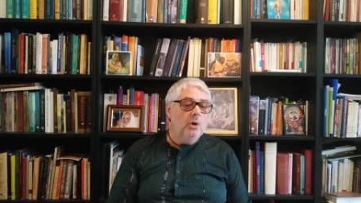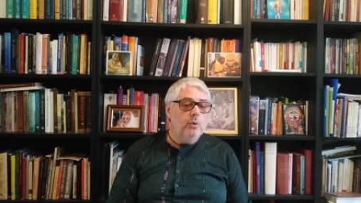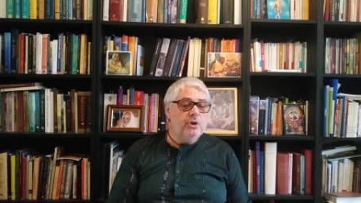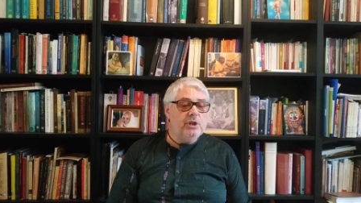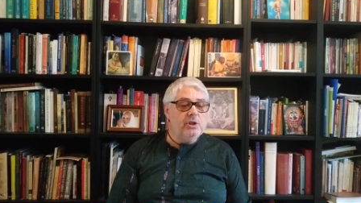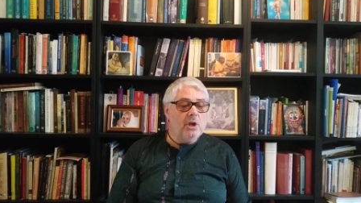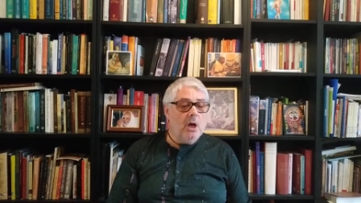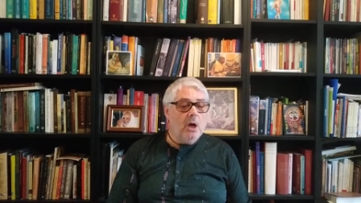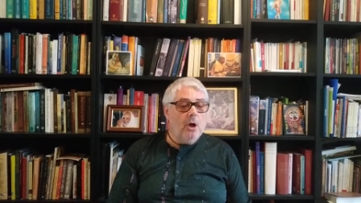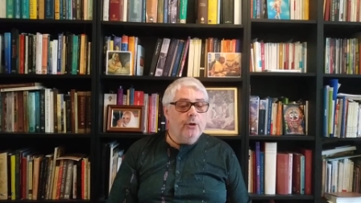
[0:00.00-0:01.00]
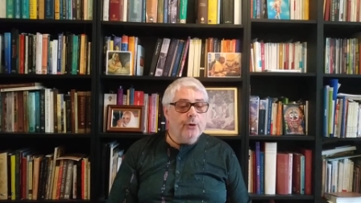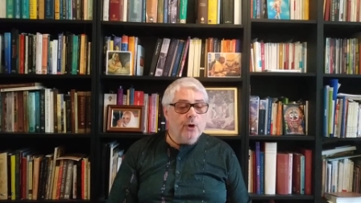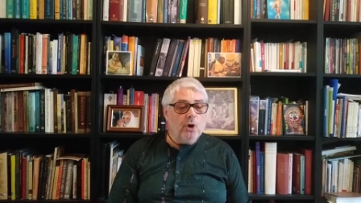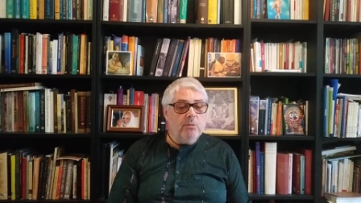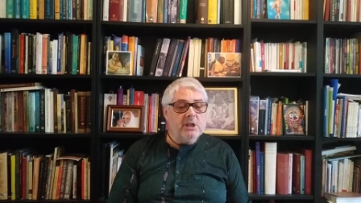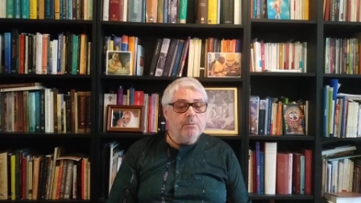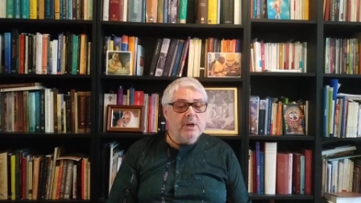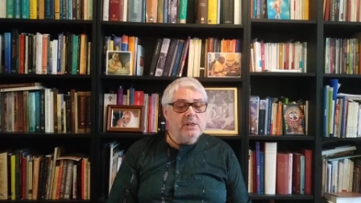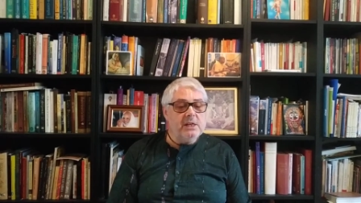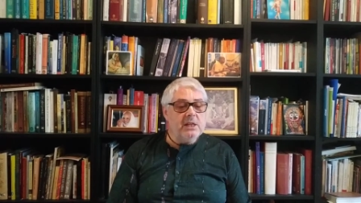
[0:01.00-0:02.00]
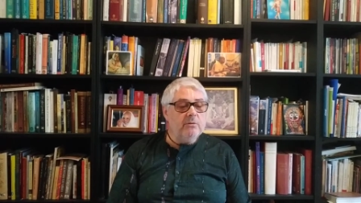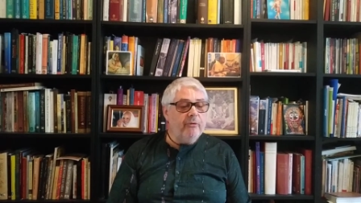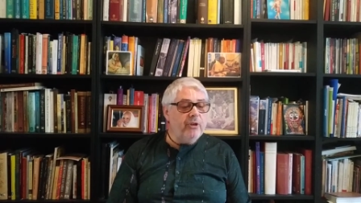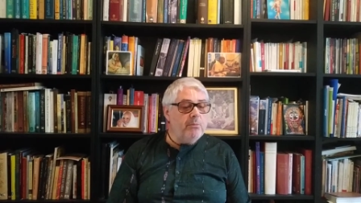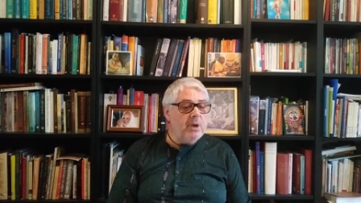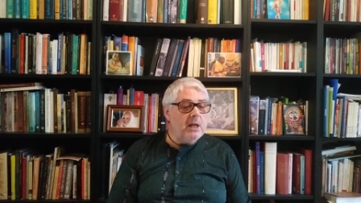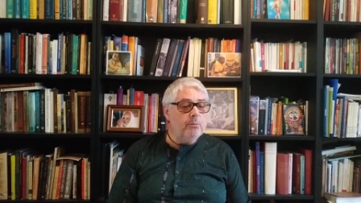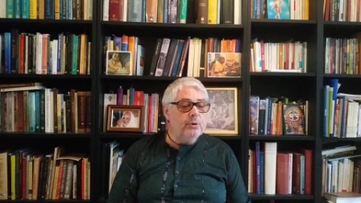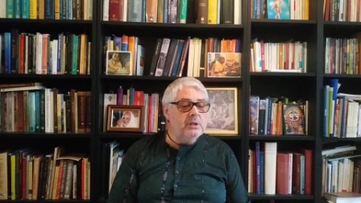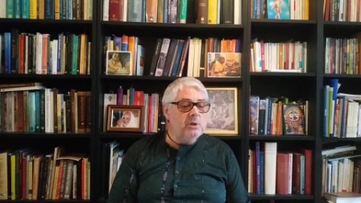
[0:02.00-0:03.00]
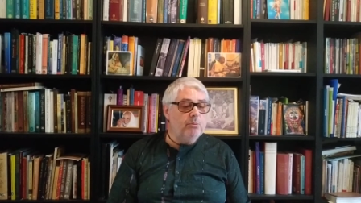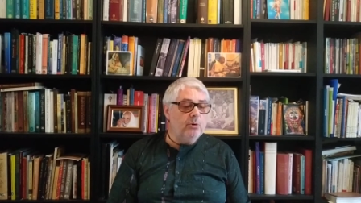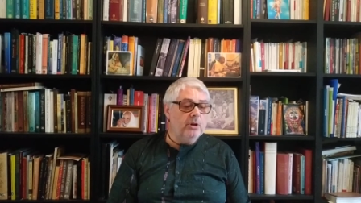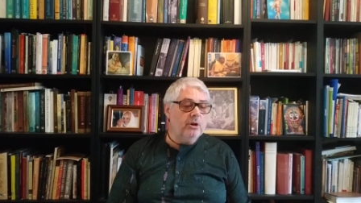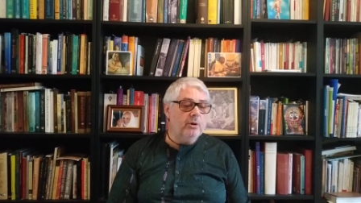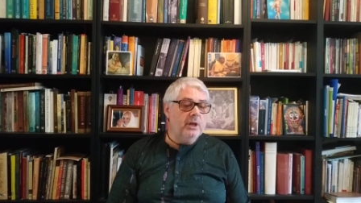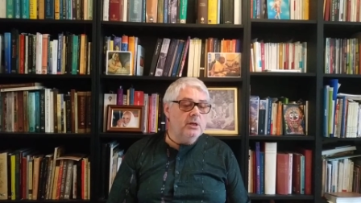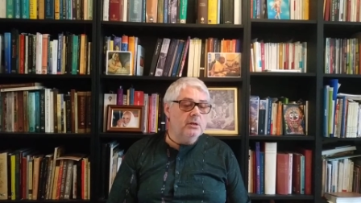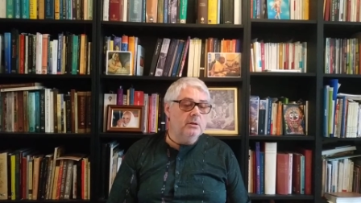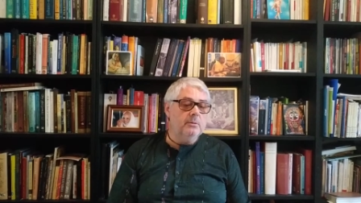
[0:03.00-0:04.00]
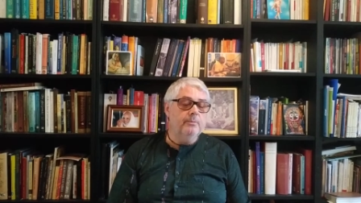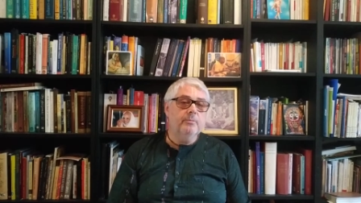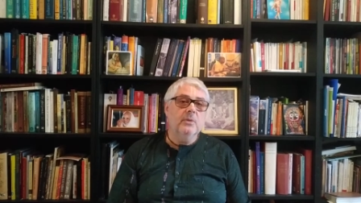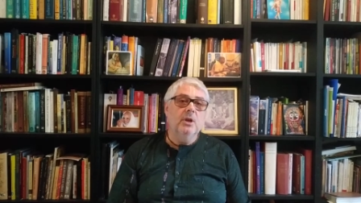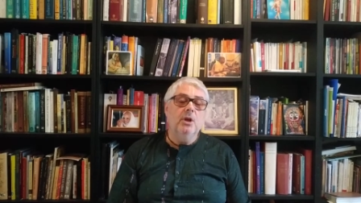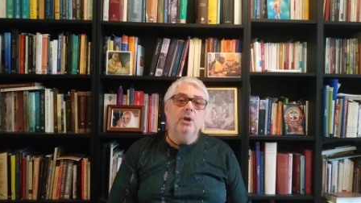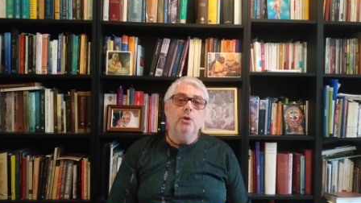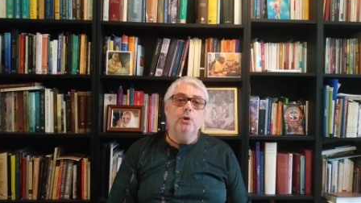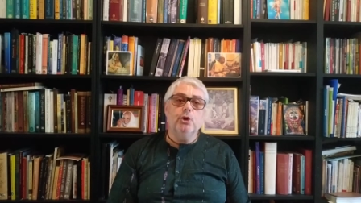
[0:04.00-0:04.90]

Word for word: which is a, a term expressing the female principle in creation. The